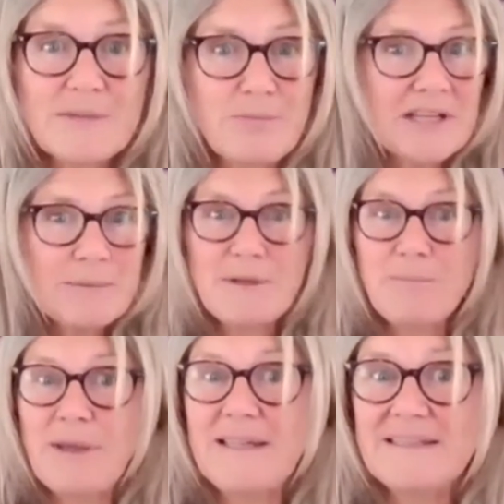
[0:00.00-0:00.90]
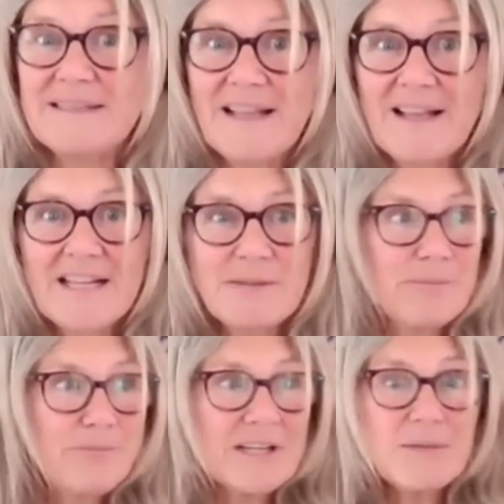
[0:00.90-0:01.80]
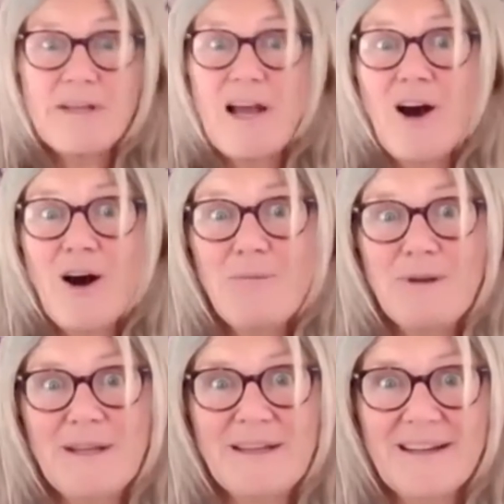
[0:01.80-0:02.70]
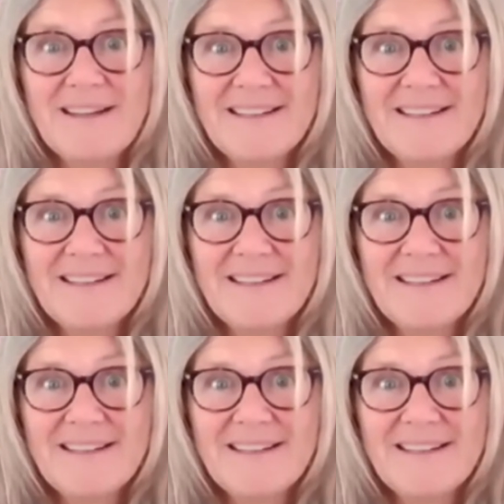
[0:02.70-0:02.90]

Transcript: It's bringing me peace. It's bringing me harmony.